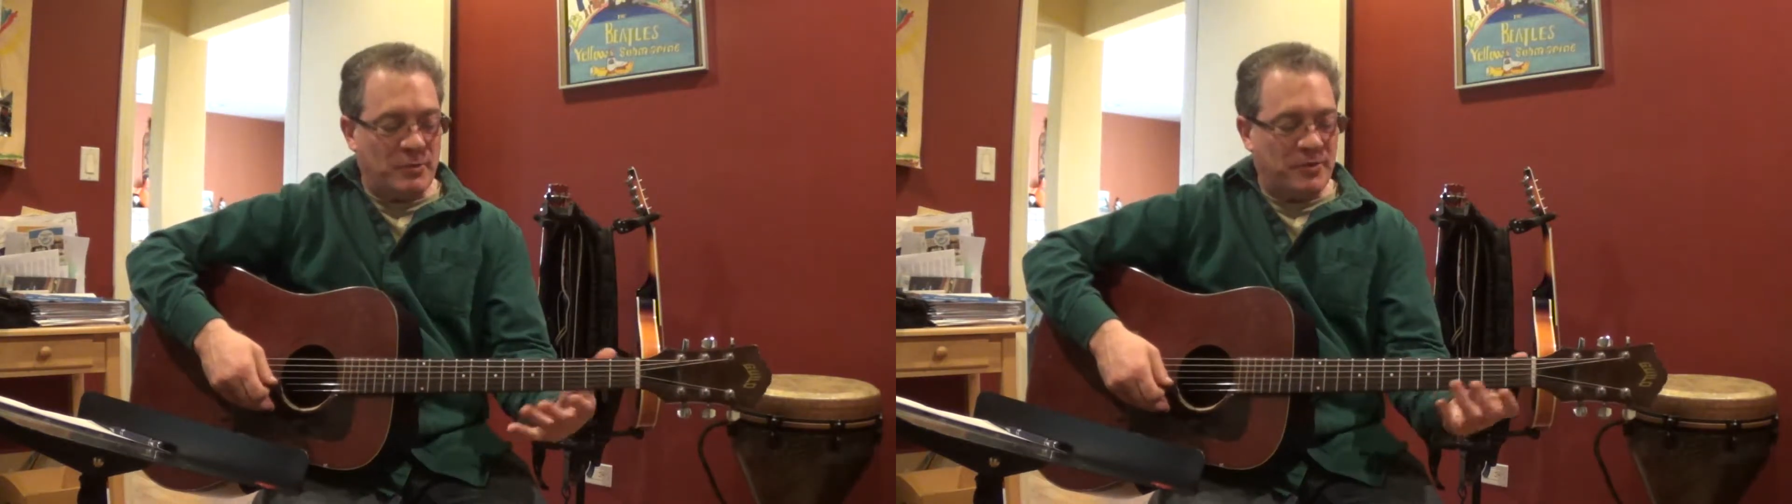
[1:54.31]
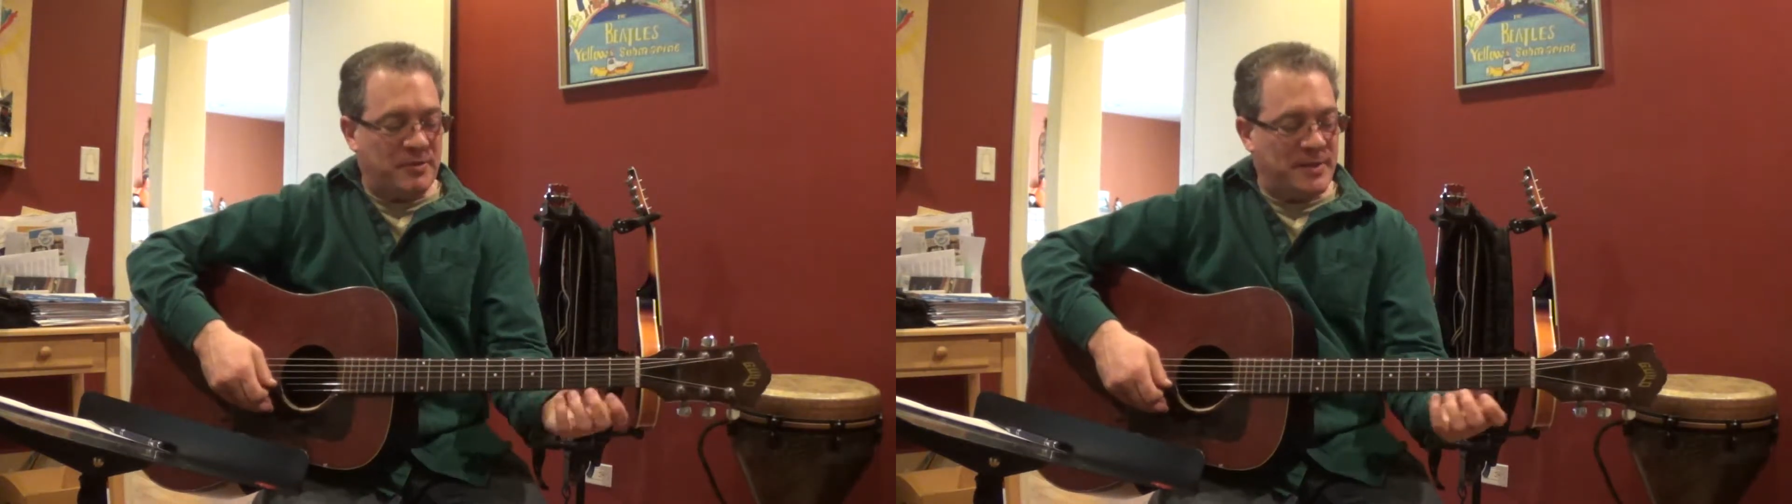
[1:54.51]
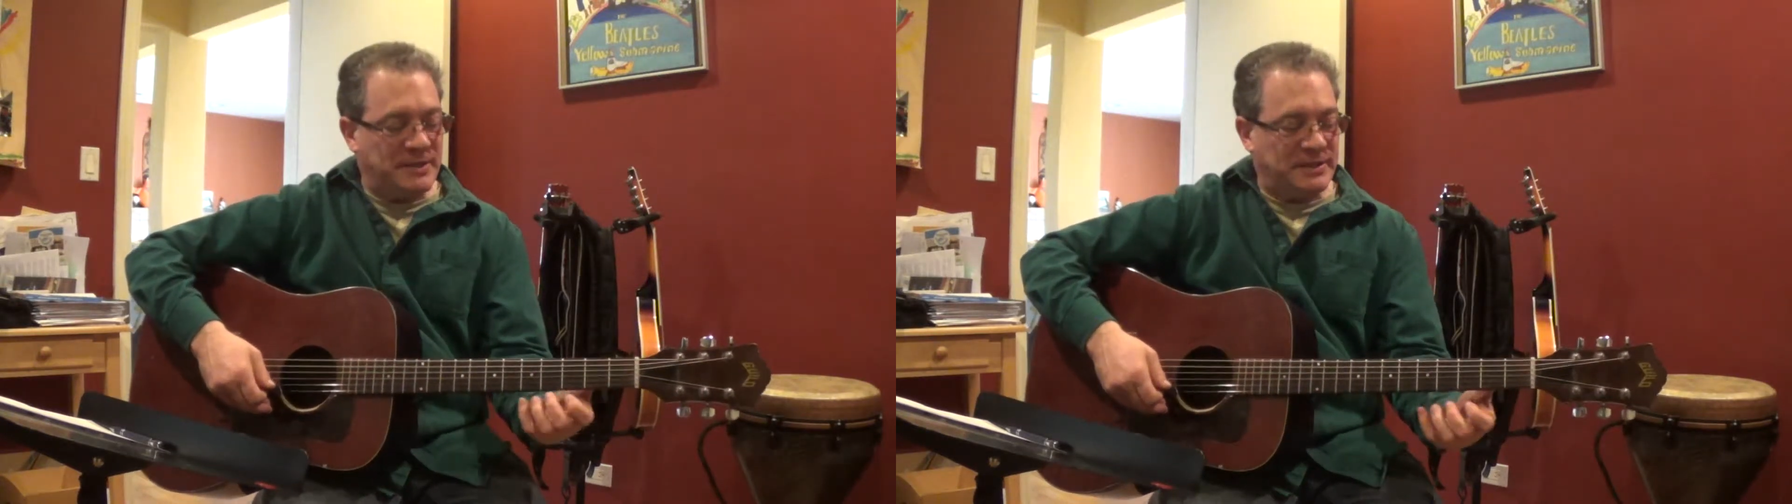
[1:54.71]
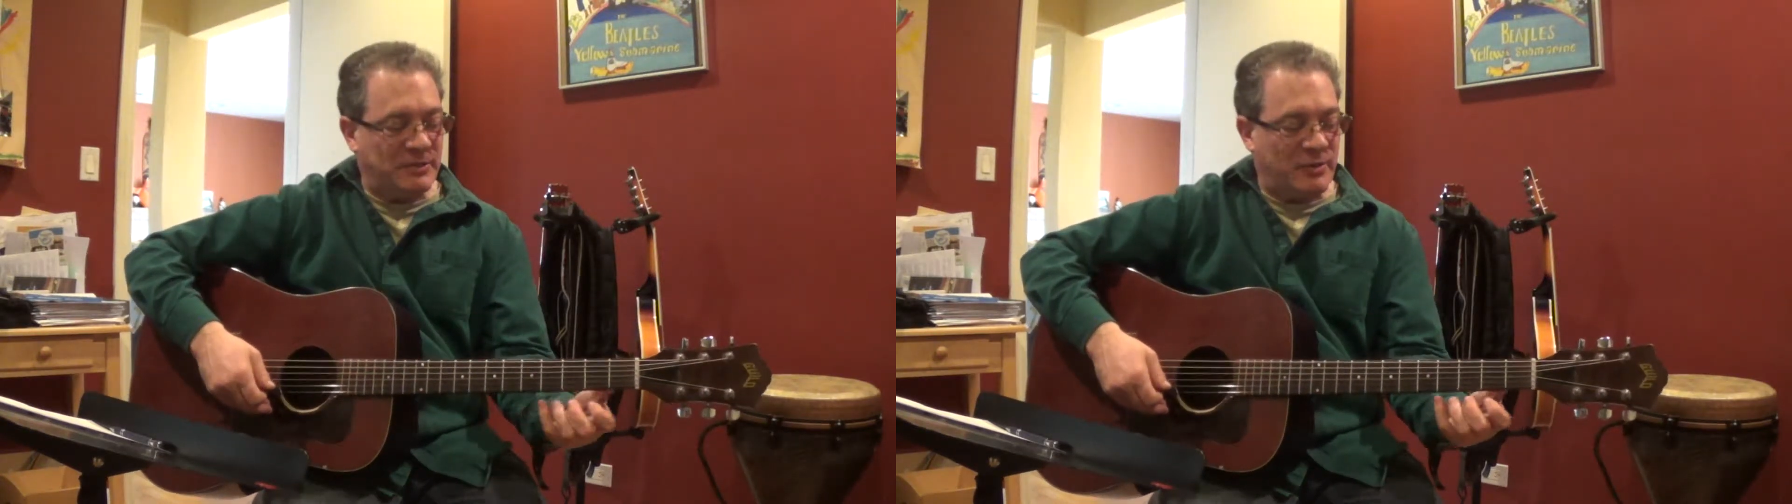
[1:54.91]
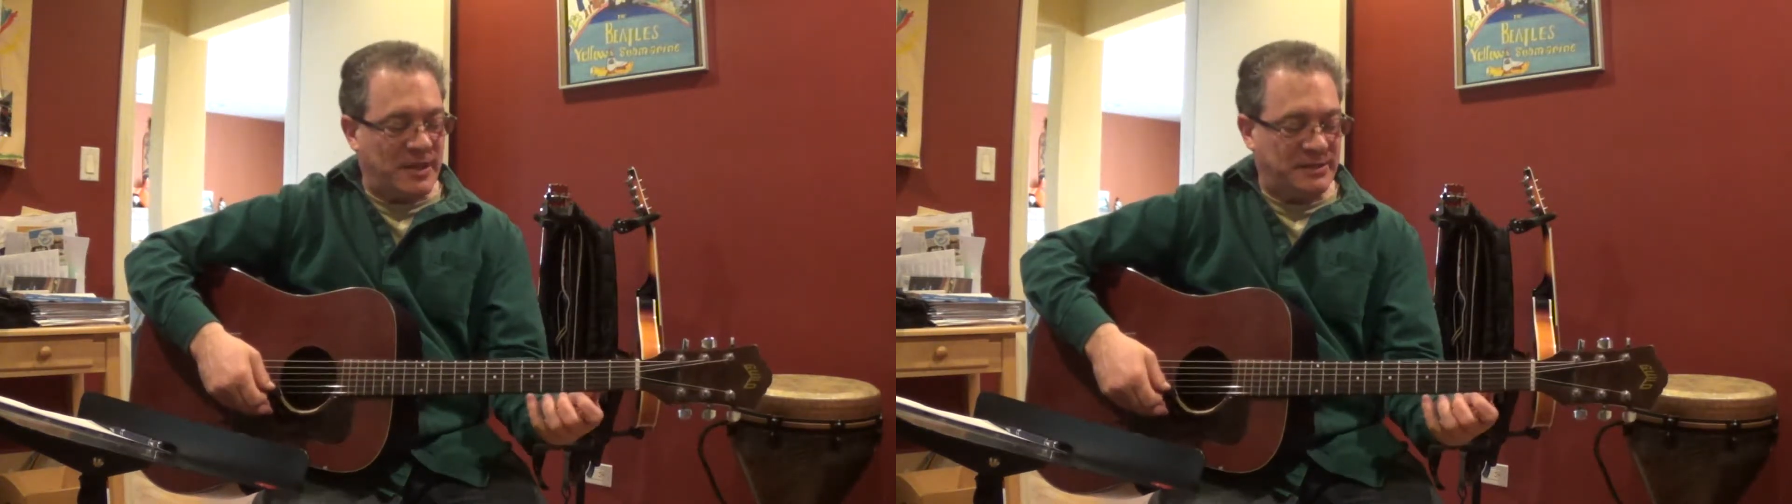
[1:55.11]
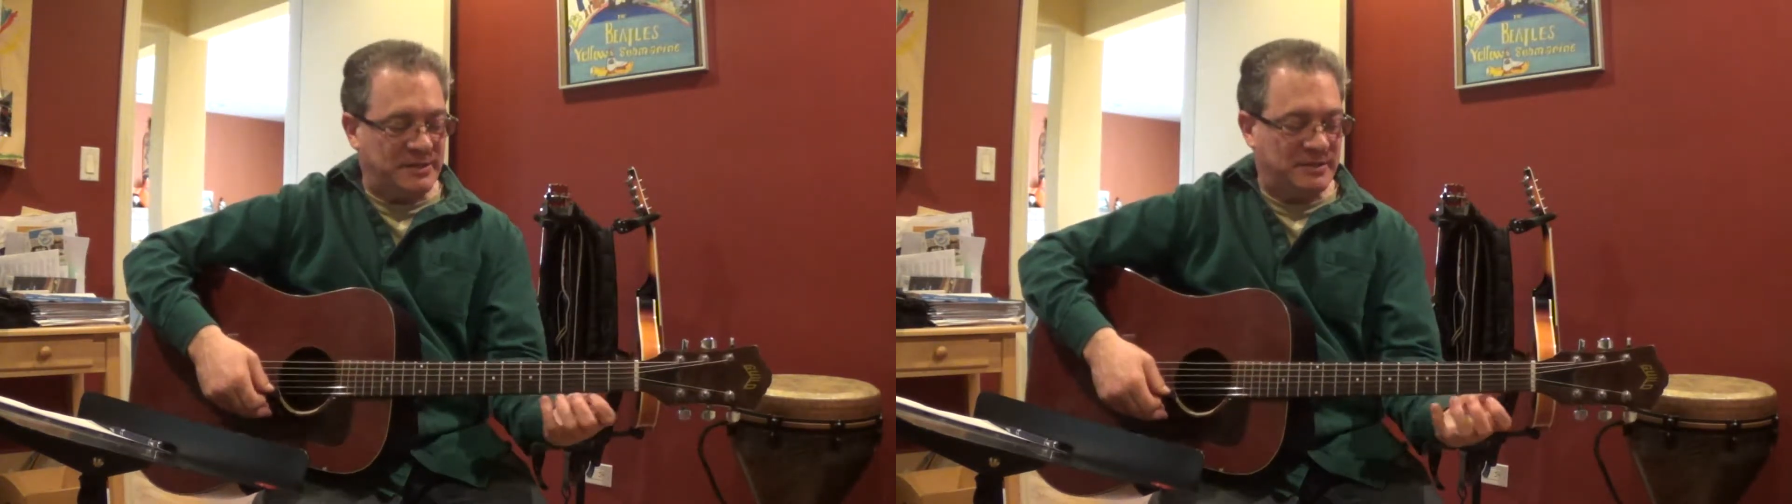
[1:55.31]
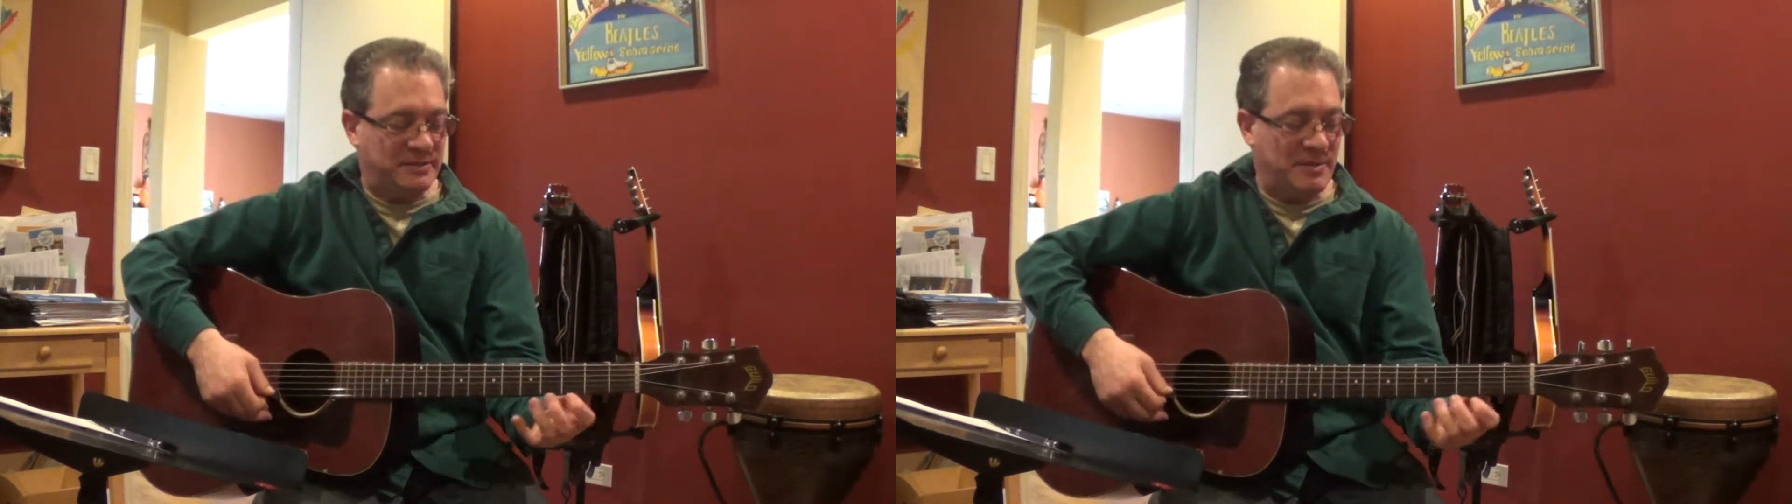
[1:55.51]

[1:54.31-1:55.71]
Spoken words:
with Amazing Grace.